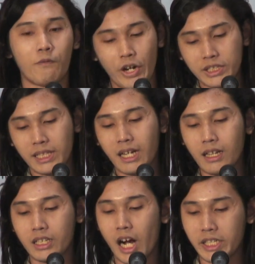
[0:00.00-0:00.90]

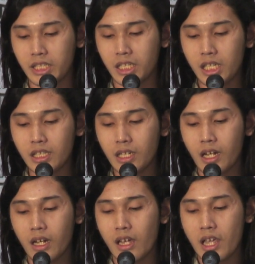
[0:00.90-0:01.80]
Vertical gardening
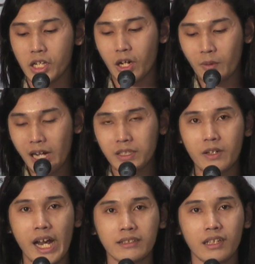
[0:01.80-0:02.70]

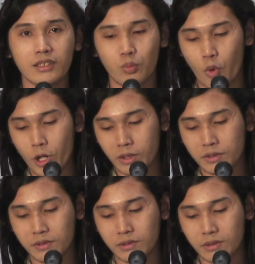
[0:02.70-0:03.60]
characterizes
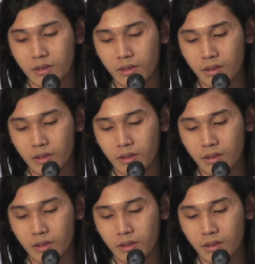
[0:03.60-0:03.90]
walls.